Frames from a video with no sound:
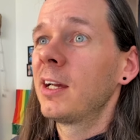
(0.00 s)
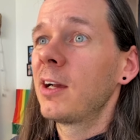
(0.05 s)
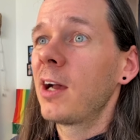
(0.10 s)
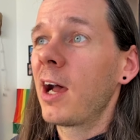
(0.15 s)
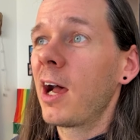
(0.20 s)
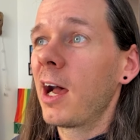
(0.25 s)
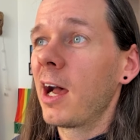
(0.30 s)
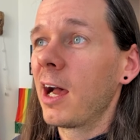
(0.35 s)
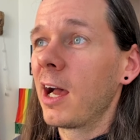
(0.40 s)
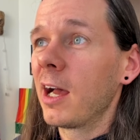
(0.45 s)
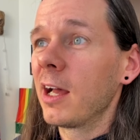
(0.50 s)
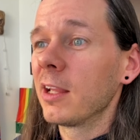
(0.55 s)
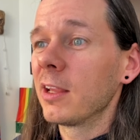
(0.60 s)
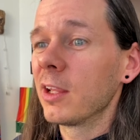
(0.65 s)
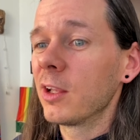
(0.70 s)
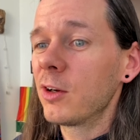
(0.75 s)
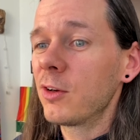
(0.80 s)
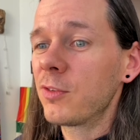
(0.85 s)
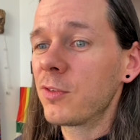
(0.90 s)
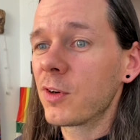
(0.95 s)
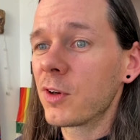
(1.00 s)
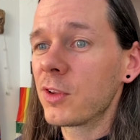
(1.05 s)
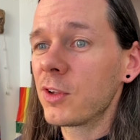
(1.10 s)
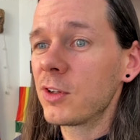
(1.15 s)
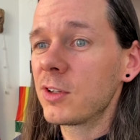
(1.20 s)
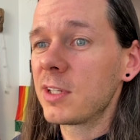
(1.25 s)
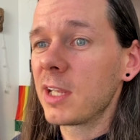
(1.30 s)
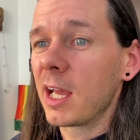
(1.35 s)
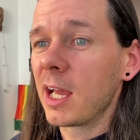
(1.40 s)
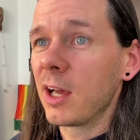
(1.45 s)
a little further
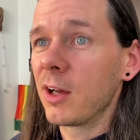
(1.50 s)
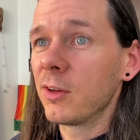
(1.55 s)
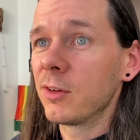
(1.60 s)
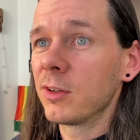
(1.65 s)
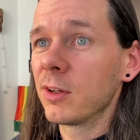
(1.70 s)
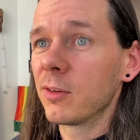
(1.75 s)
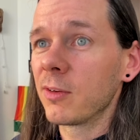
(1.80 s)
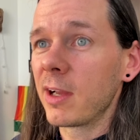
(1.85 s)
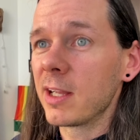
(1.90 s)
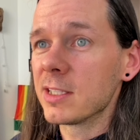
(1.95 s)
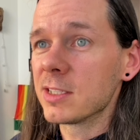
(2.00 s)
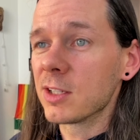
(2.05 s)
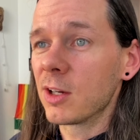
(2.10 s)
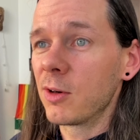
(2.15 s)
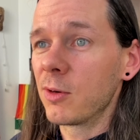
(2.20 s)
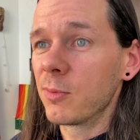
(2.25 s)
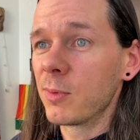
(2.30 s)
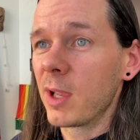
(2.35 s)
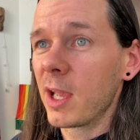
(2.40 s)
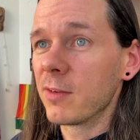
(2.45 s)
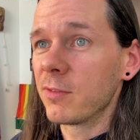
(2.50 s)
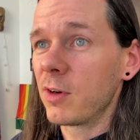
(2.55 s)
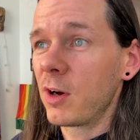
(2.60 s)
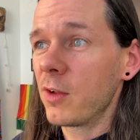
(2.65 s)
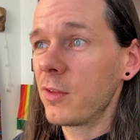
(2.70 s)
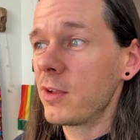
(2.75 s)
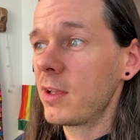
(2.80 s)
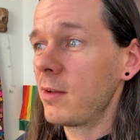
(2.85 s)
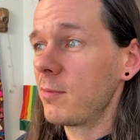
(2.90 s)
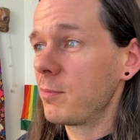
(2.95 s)
down, right? So we have
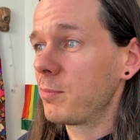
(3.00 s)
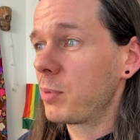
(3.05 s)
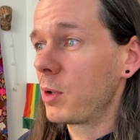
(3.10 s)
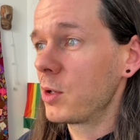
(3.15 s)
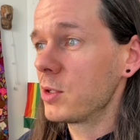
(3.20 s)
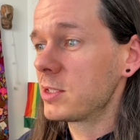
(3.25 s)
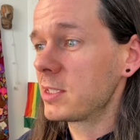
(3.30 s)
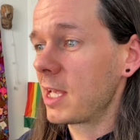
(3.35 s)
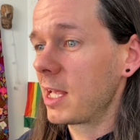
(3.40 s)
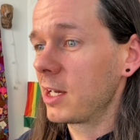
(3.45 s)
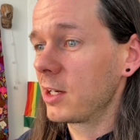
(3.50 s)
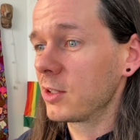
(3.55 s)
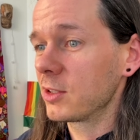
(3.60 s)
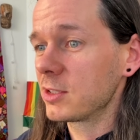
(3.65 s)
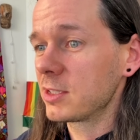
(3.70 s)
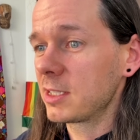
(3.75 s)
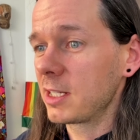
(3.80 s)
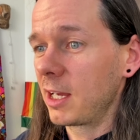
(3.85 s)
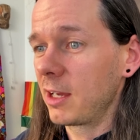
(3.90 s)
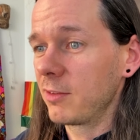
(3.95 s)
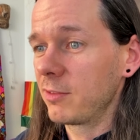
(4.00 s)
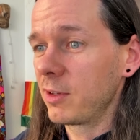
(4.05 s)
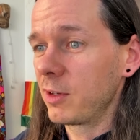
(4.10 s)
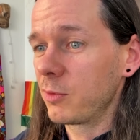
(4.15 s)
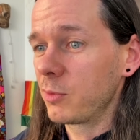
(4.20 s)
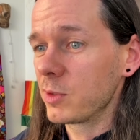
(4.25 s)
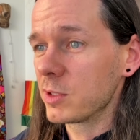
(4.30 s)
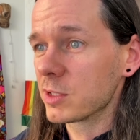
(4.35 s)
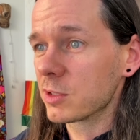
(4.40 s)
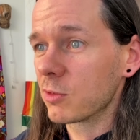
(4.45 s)
all the post editor stuff.
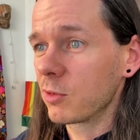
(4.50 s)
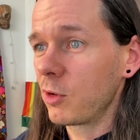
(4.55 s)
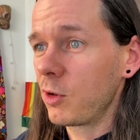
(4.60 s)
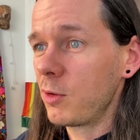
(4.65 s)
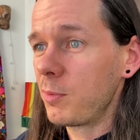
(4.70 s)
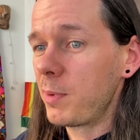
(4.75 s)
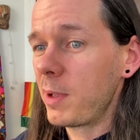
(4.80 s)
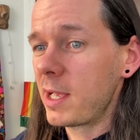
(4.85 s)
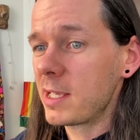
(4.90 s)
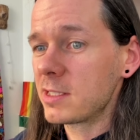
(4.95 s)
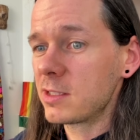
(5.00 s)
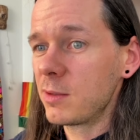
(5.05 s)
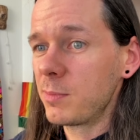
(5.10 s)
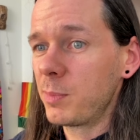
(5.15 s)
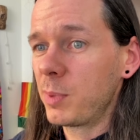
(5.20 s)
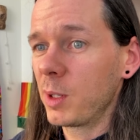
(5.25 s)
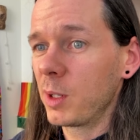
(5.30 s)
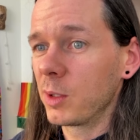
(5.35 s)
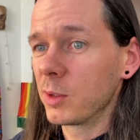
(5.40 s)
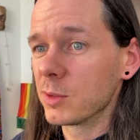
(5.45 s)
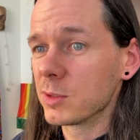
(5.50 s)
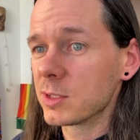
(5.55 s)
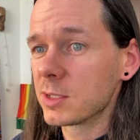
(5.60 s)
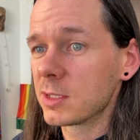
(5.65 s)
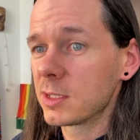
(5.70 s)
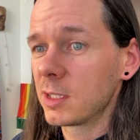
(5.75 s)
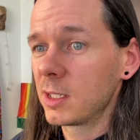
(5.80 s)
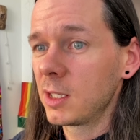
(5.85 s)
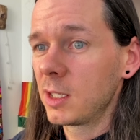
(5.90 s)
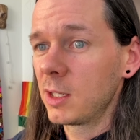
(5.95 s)
If we scroll past the
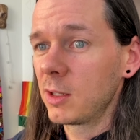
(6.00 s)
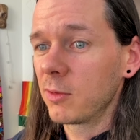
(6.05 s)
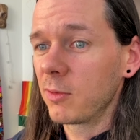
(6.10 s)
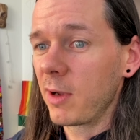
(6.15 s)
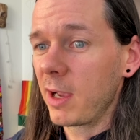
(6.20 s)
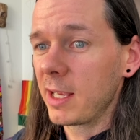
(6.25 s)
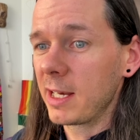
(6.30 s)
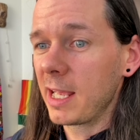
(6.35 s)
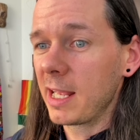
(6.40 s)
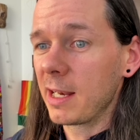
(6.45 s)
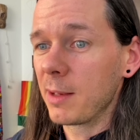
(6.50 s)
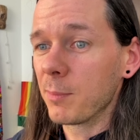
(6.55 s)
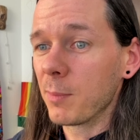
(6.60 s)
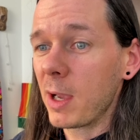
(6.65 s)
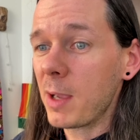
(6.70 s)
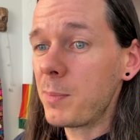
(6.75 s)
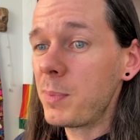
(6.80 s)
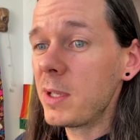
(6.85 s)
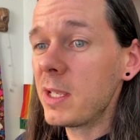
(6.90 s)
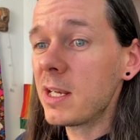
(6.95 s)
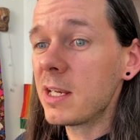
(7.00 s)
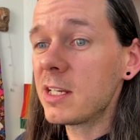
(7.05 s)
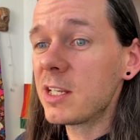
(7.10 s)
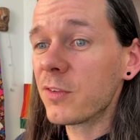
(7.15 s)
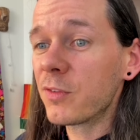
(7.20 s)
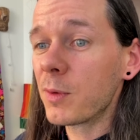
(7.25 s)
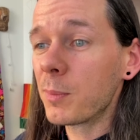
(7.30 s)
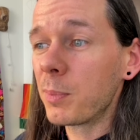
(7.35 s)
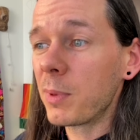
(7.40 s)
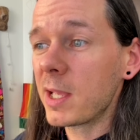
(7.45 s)
post, right, and it might be in a
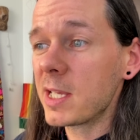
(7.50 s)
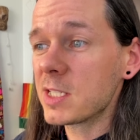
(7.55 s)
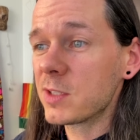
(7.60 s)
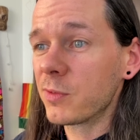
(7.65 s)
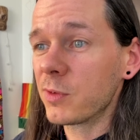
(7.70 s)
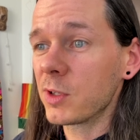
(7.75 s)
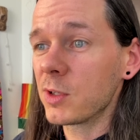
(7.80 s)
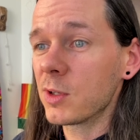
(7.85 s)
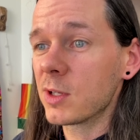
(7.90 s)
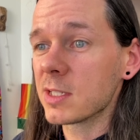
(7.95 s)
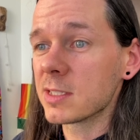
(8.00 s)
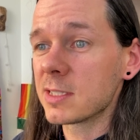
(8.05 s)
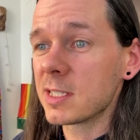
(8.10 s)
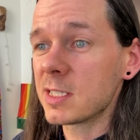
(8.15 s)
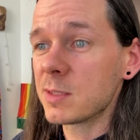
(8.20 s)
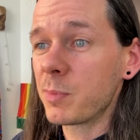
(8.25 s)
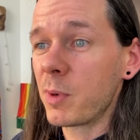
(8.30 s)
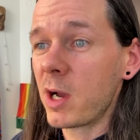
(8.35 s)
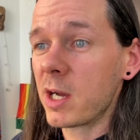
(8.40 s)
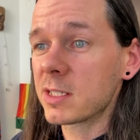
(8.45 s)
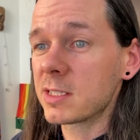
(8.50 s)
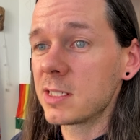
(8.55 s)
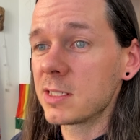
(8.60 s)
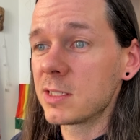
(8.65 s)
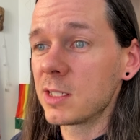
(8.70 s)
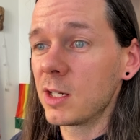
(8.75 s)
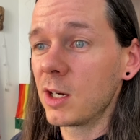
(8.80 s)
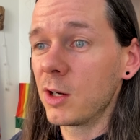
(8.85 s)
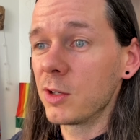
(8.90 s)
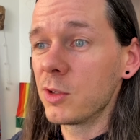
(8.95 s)
different place for you because these boxes,
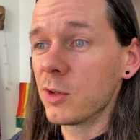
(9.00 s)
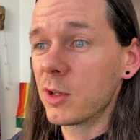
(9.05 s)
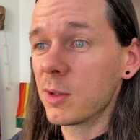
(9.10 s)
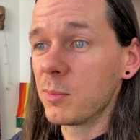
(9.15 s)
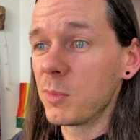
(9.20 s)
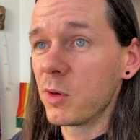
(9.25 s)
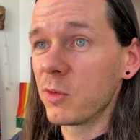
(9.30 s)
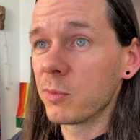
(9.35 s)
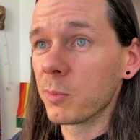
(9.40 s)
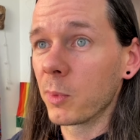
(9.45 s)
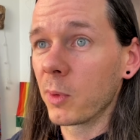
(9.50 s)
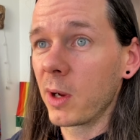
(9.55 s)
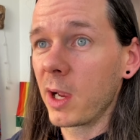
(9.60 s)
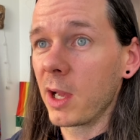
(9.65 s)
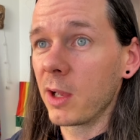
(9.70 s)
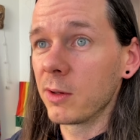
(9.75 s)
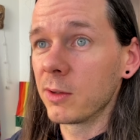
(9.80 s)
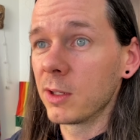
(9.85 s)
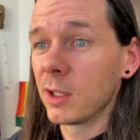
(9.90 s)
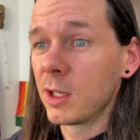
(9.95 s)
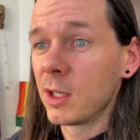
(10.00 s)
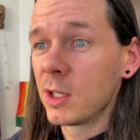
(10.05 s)
you can move them around.